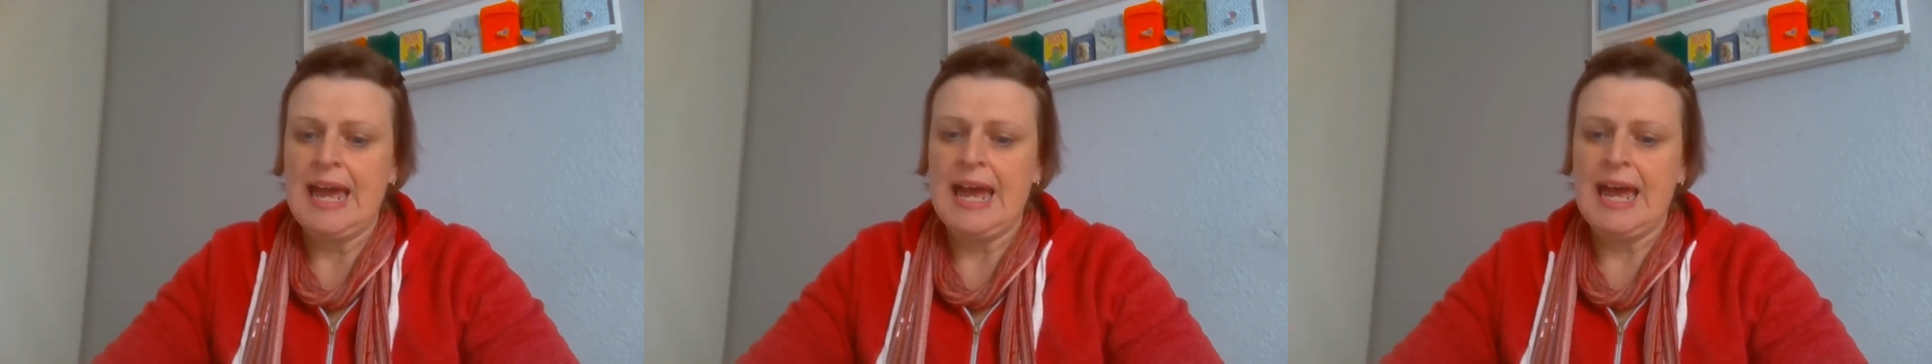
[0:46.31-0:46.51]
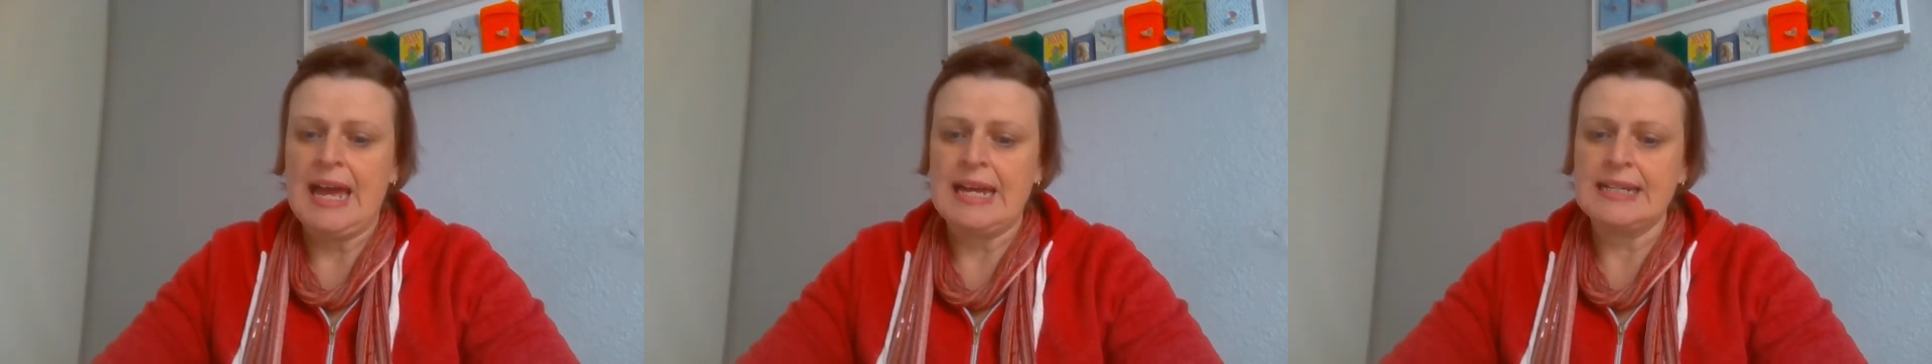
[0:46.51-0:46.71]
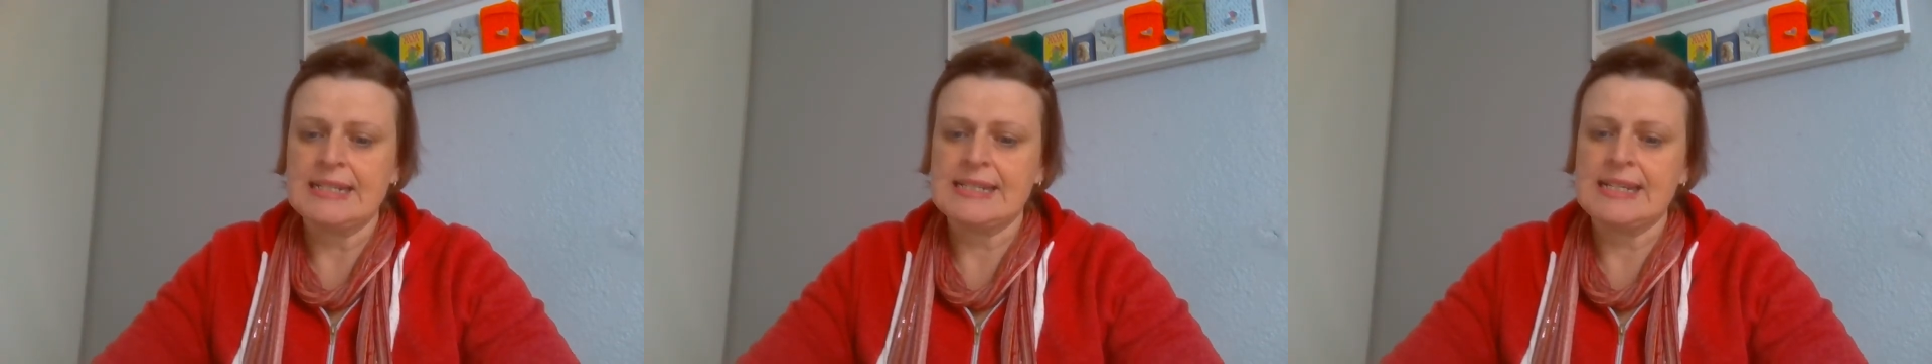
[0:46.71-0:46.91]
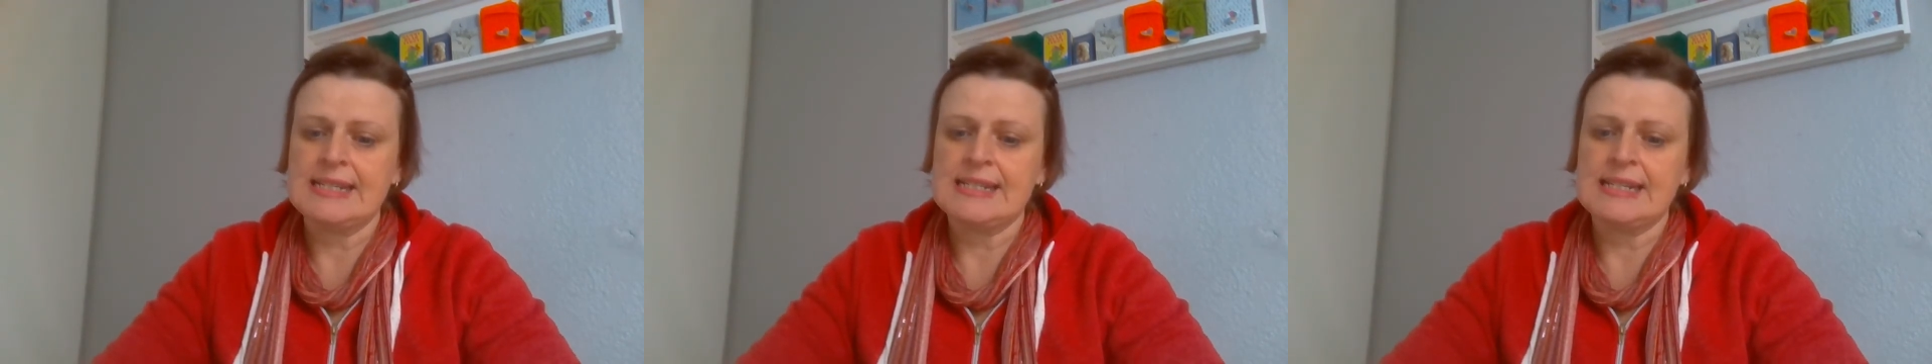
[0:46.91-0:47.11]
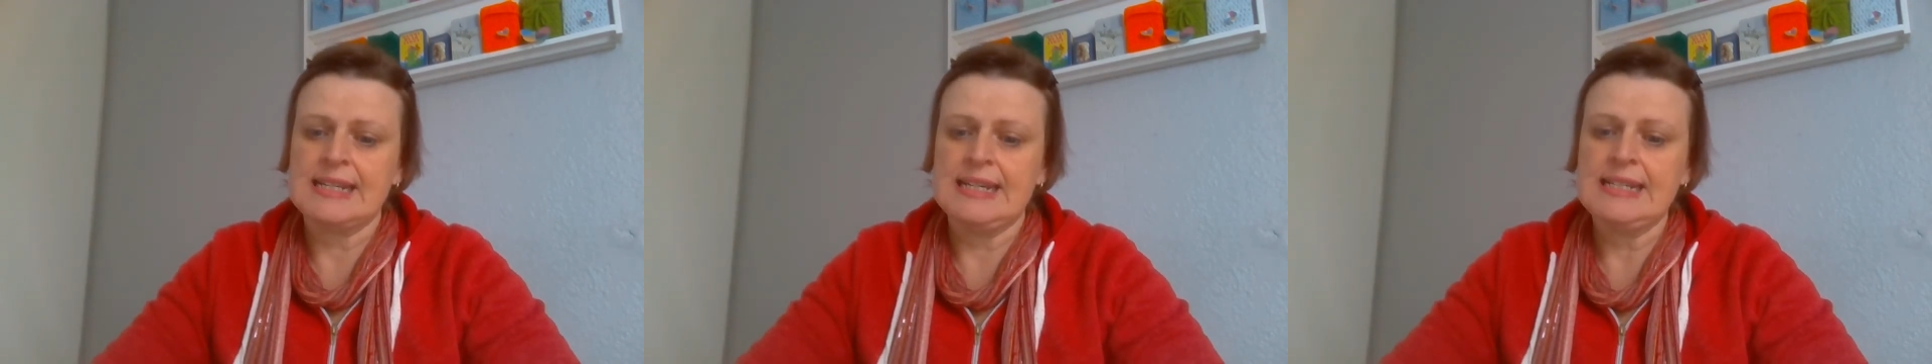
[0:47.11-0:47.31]
and it says
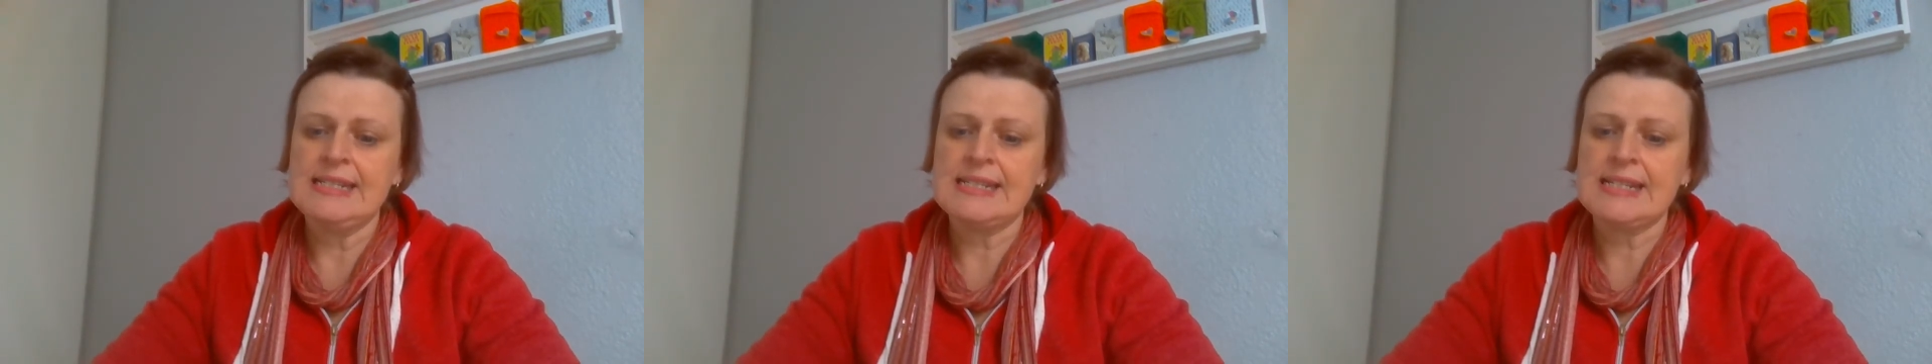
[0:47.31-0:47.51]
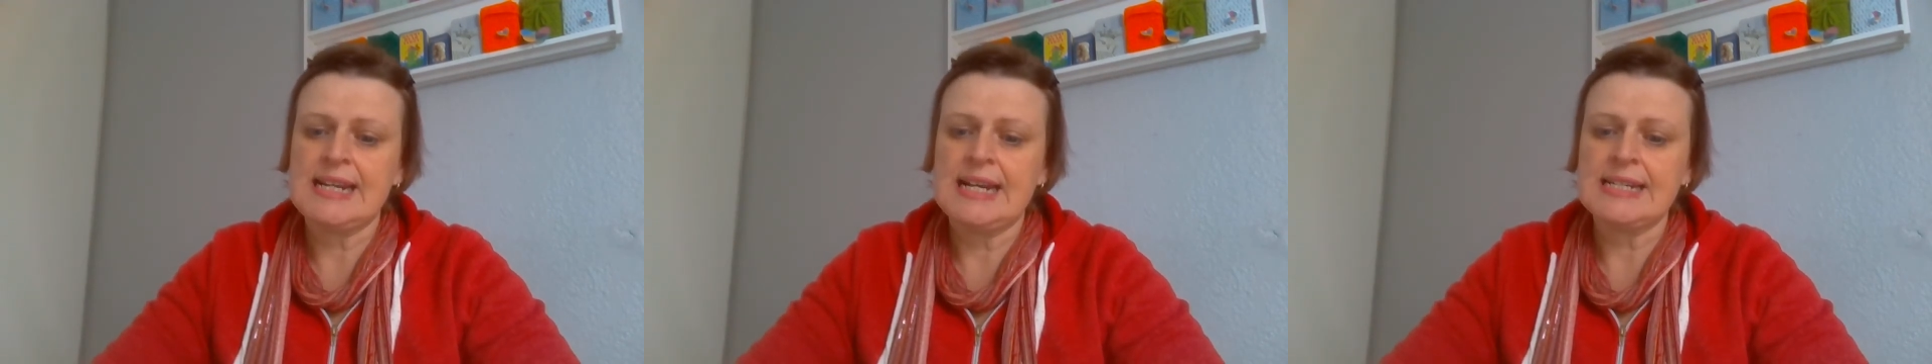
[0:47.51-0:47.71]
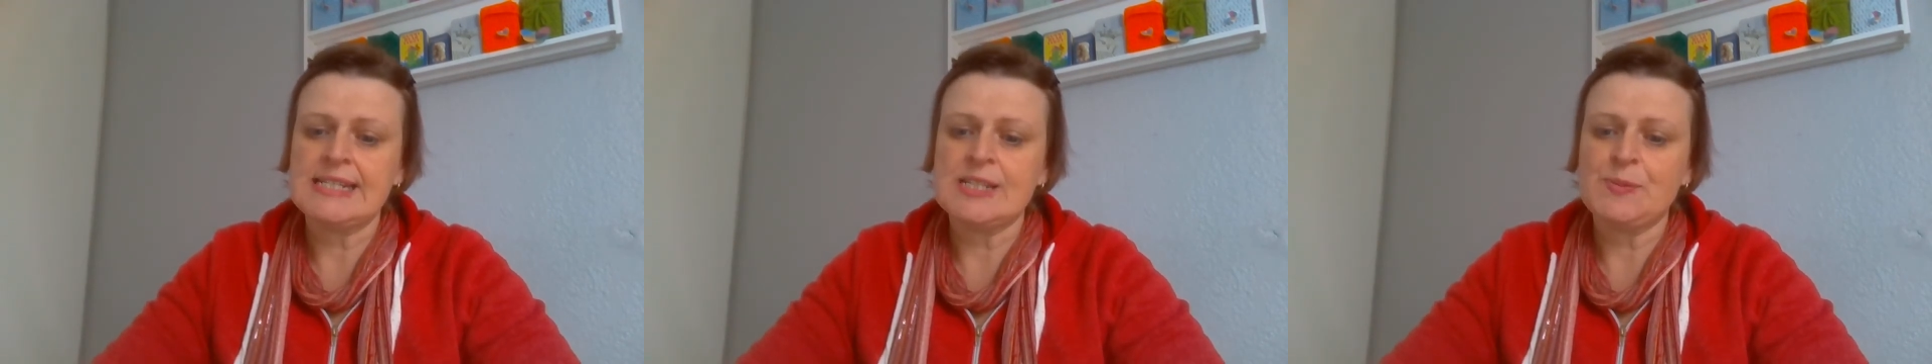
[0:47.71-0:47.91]
here, insight and